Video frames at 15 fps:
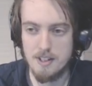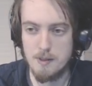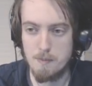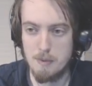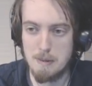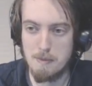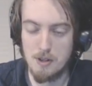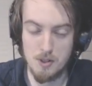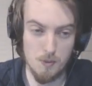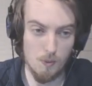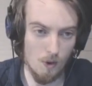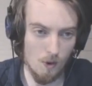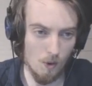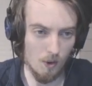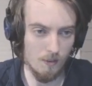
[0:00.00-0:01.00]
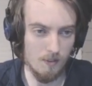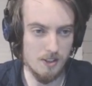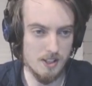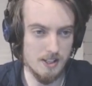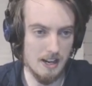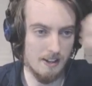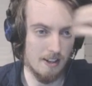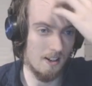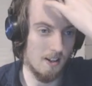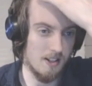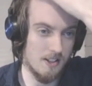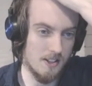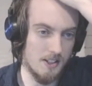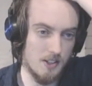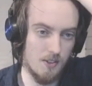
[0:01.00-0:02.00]
It's pretty much what all of the standard
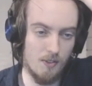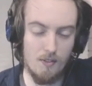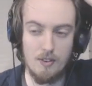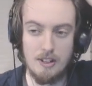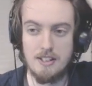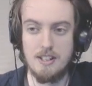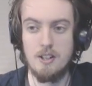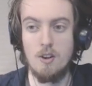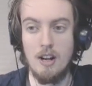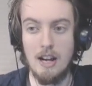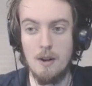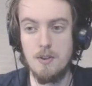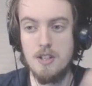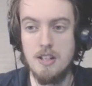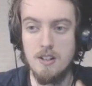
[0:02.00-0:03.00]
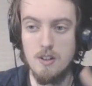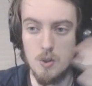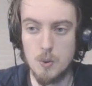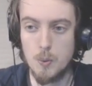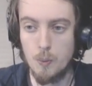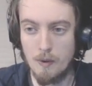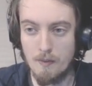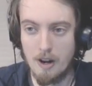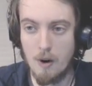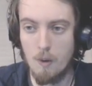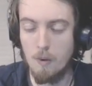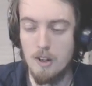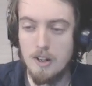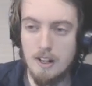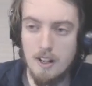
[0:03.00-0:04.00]
licenses for things that you're allowed to use without,